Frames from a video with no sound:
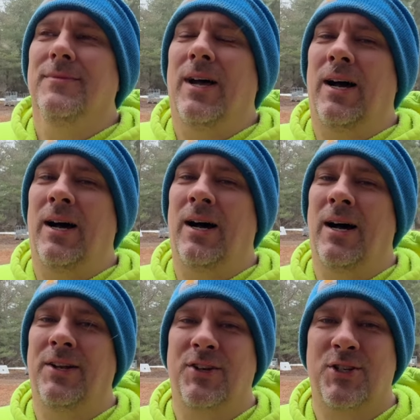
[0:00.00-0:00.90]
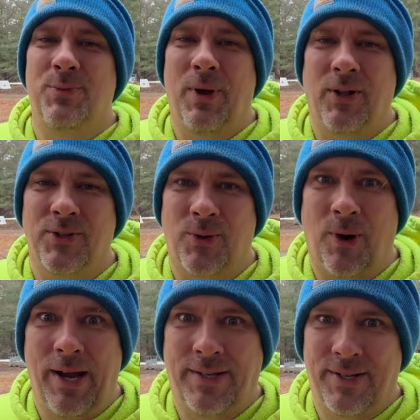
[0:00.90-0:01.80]
ah, it just smells
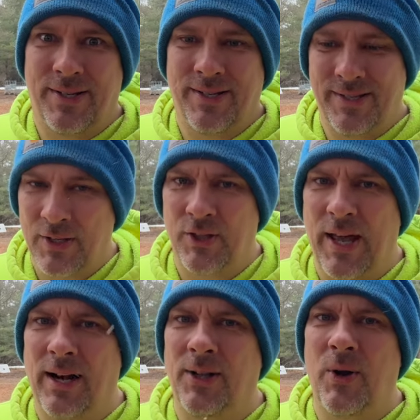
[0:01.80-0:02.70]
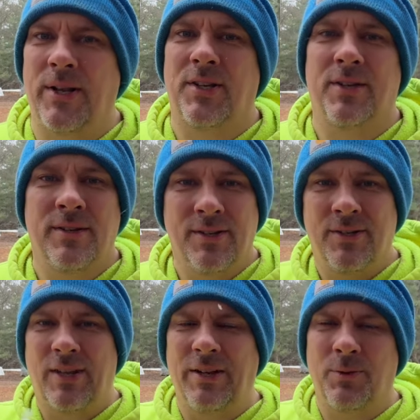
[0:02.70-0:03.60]
great. So that'll do it.
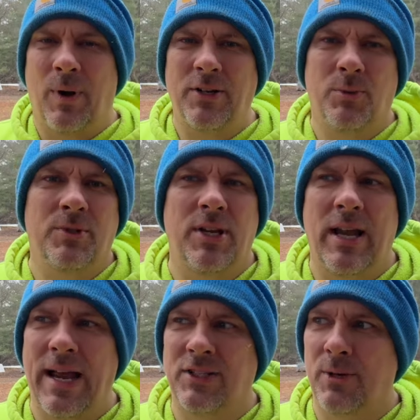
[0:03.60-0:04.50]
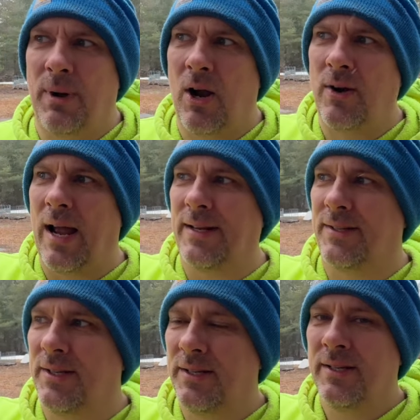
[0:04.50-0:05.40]
Thanks for watching. We'll see you guys tomorrow
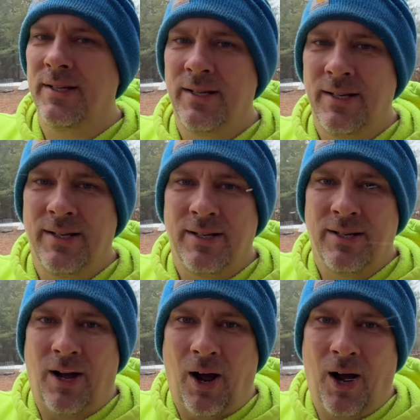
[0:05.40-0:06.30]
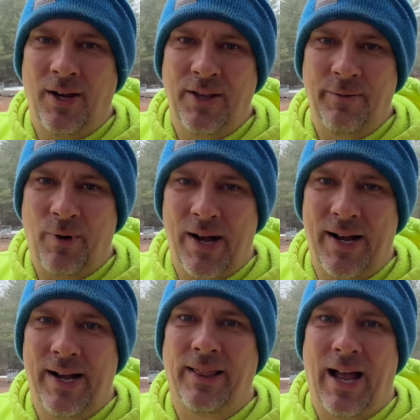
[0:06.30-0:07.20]
night on the Friday
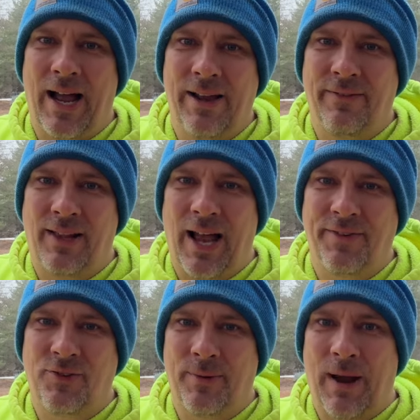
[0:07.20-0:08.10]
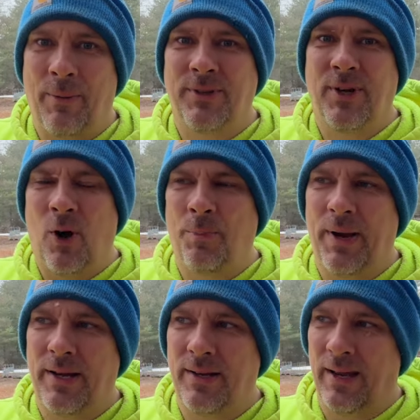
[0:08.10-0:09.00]
Night Live live stream. I was
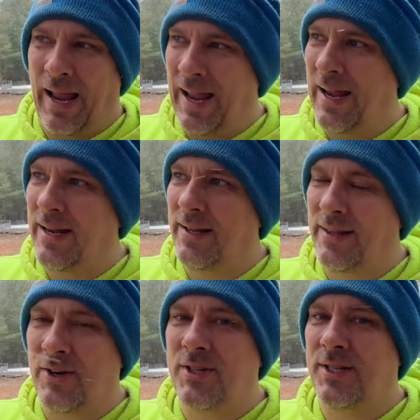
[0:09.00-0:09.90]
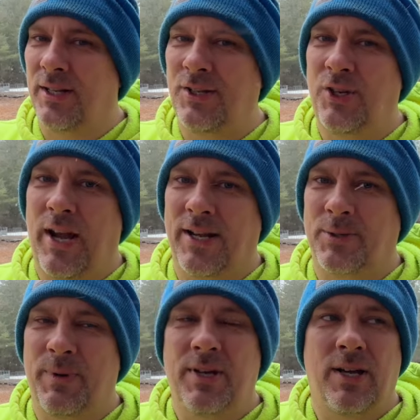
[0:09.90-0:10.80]
hoping, and there's still a chance
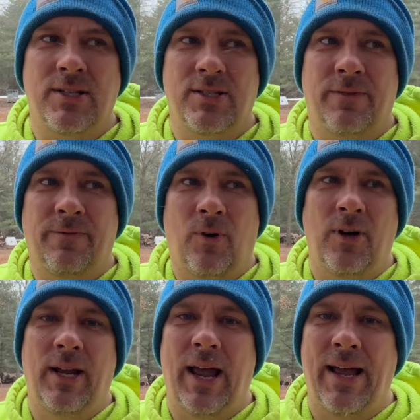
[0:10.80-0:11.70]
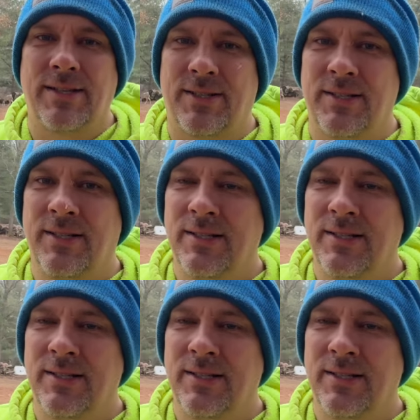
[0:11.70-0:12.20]
because the forecast,